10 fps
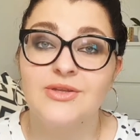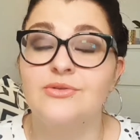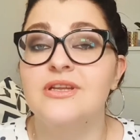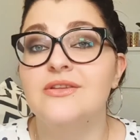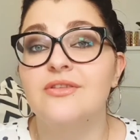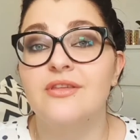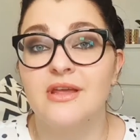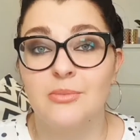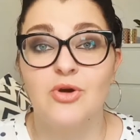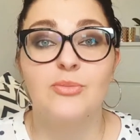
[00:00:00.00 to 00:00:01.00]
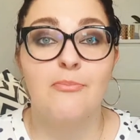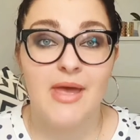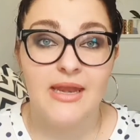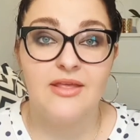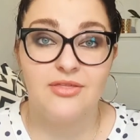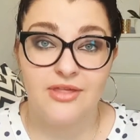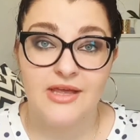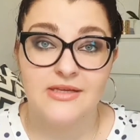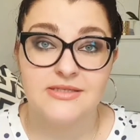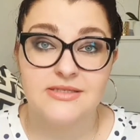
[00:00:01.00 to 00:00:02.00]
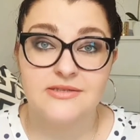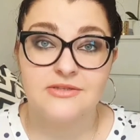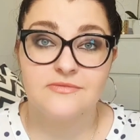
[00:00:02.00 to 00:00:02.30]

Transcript: you need to think about many things.